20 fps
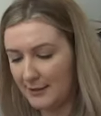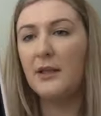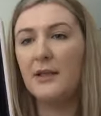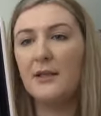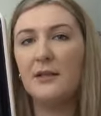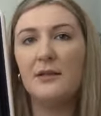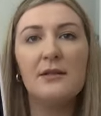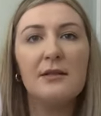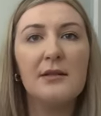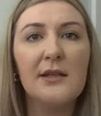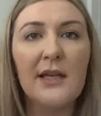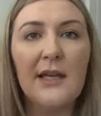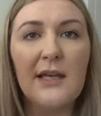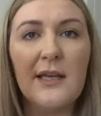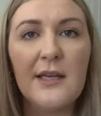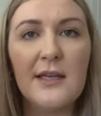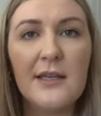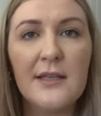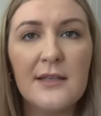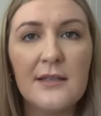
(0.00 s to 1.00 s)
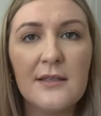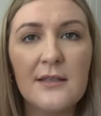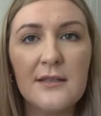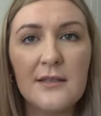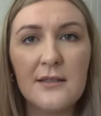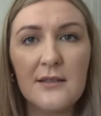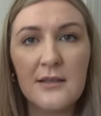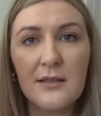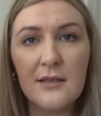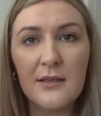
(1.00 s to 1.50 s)
This
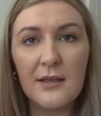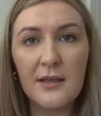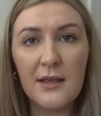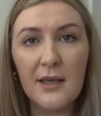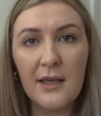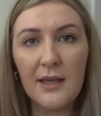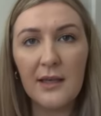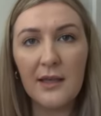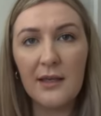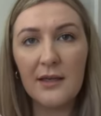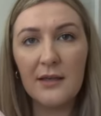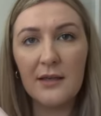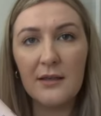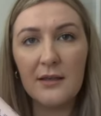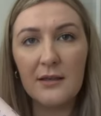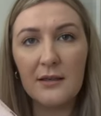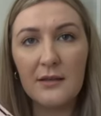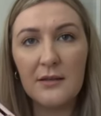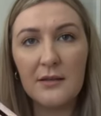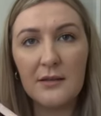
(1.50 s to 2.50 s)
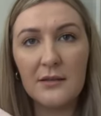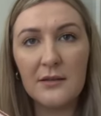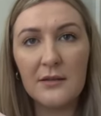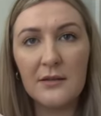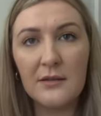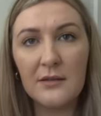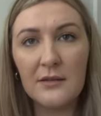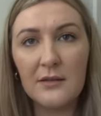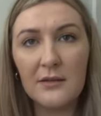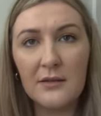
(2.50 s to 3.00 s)
is it.
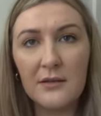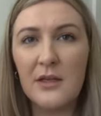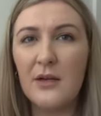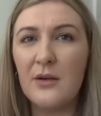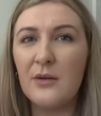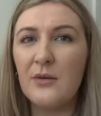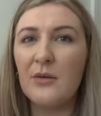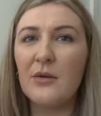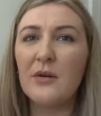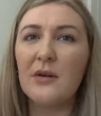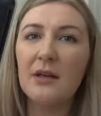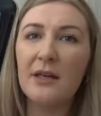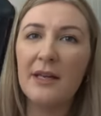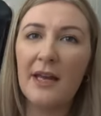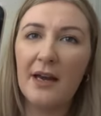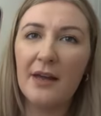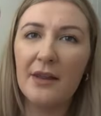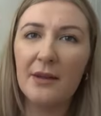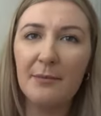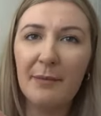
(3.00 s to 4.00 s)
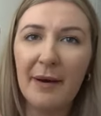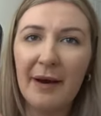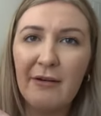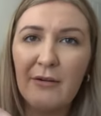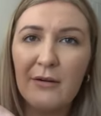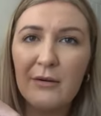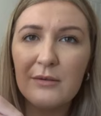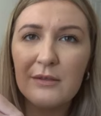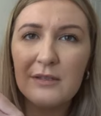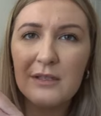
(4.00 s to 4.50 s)
So yeah, the
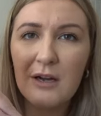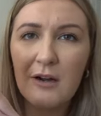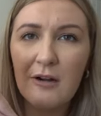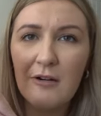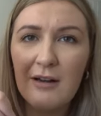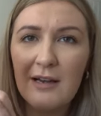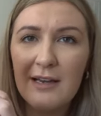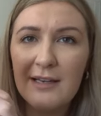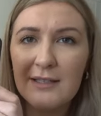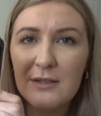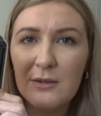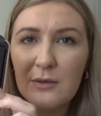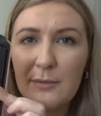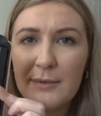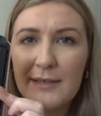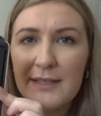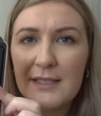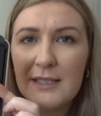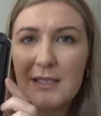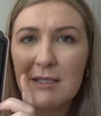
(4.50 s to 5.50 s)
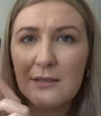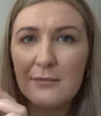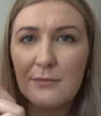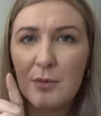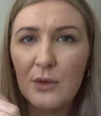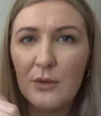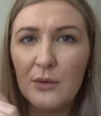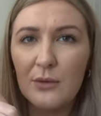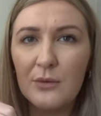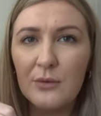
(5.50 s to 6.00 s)
barrels are a little bit
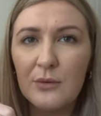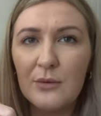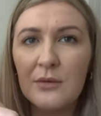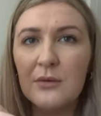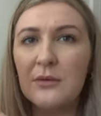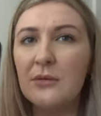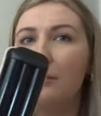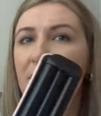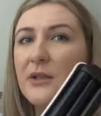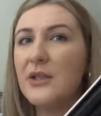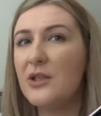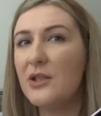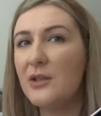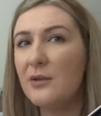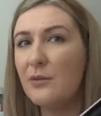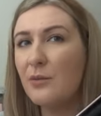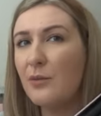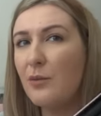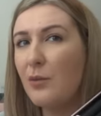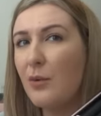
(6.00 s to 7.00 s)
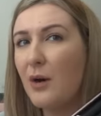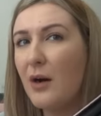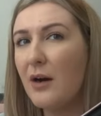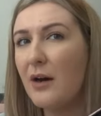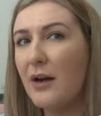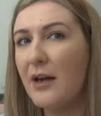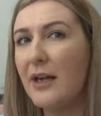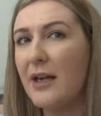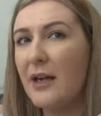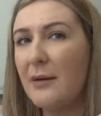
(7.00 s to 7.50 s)
small, which is
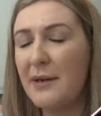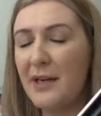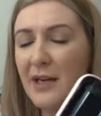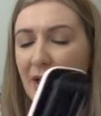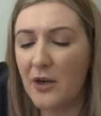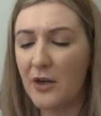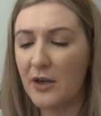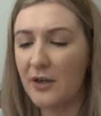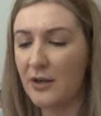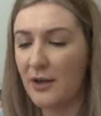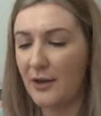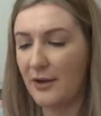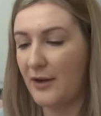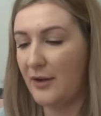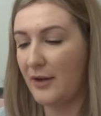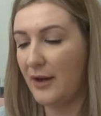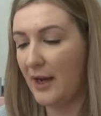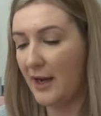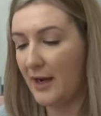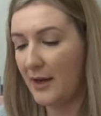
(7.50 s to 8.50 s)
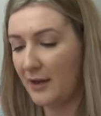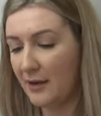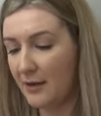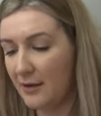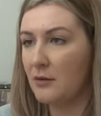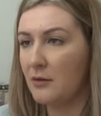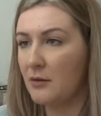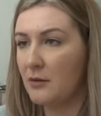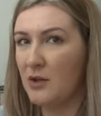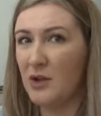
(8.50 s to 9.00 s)
why, I mean, it could look okay.
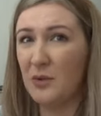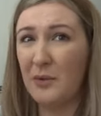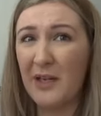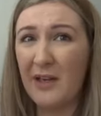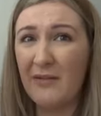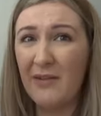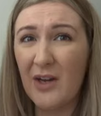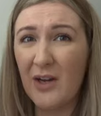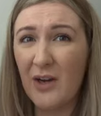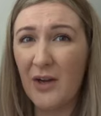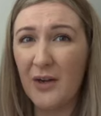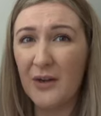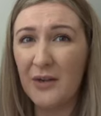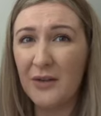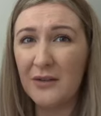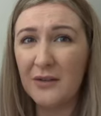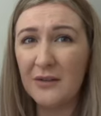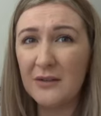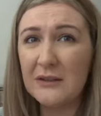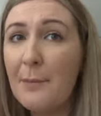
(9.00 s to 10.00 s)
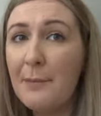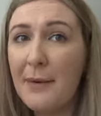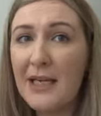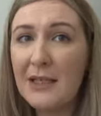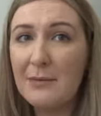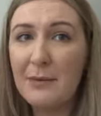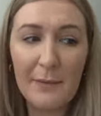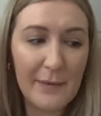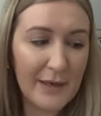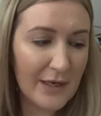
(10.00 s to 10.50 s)
Should we give it a go?
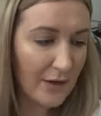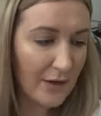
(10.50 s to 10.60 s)
Makes me a bit